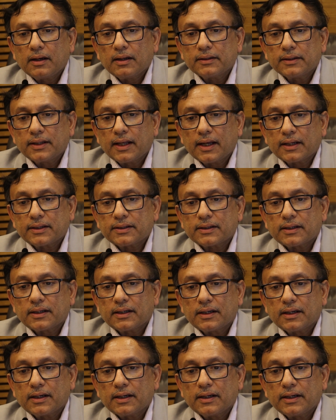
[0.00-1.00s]
that
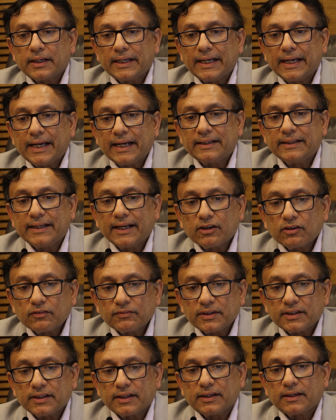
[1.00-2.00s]
at the end of
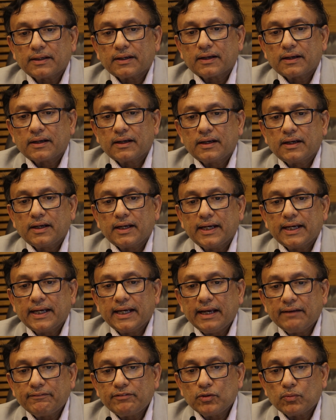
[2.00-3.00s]
the day,
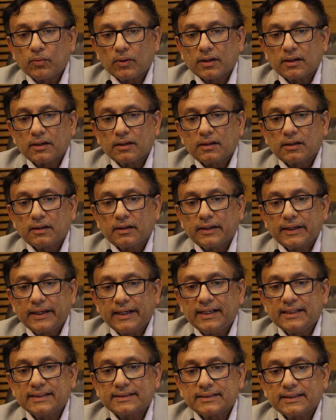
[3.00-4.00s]
everyone
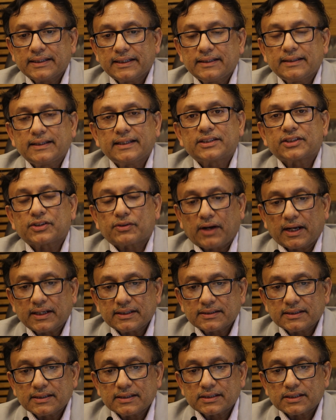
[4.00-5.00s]
is in this
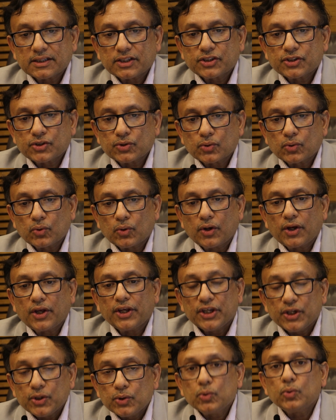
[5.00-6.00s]
crisis, so
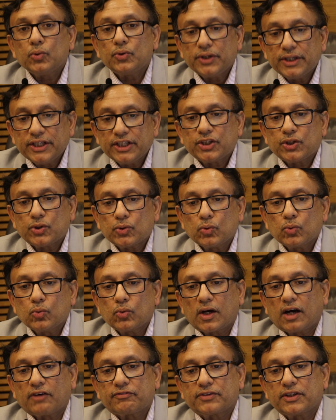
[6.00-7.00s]
you need to look
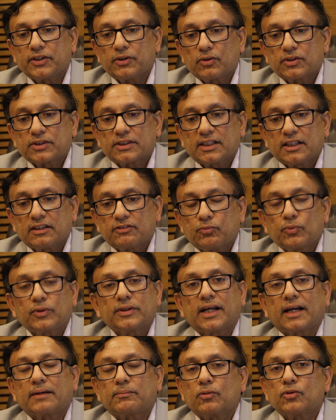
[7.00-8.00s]
after yourself with
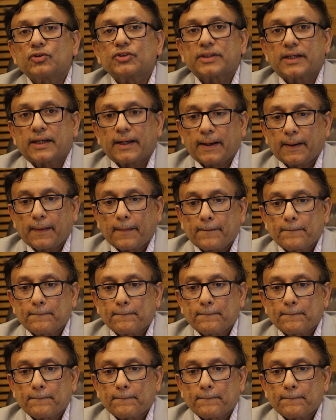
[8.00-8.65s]
utmost care.